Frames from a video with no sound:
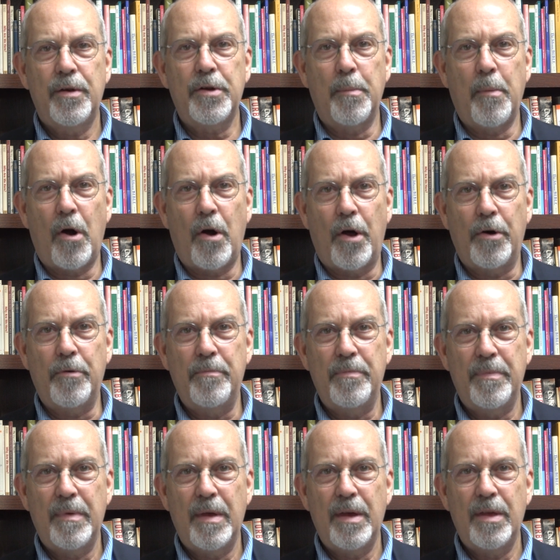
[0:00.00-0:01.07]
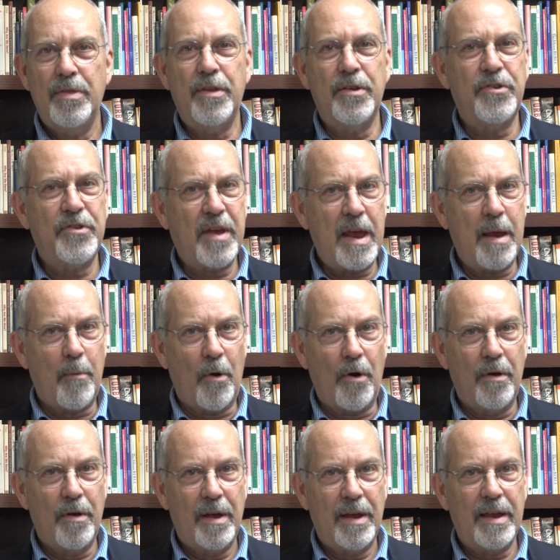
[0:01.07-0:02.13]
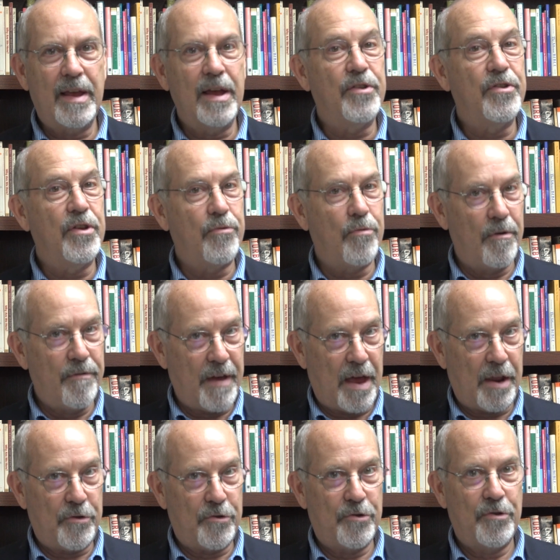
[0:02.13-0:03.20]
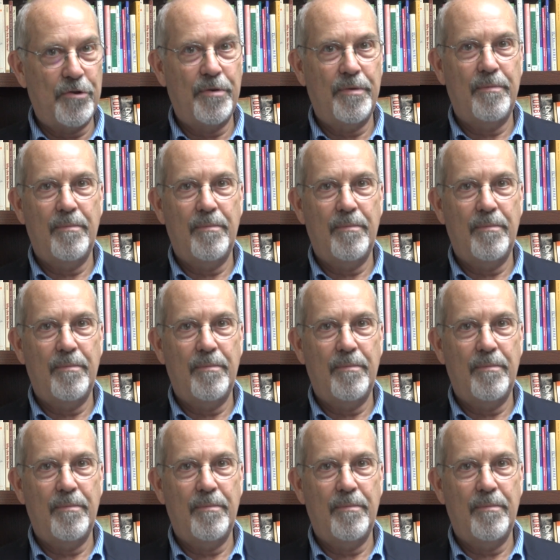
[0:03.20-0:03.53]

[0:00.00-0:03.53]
Tomorrow, the schemer gets his revenge.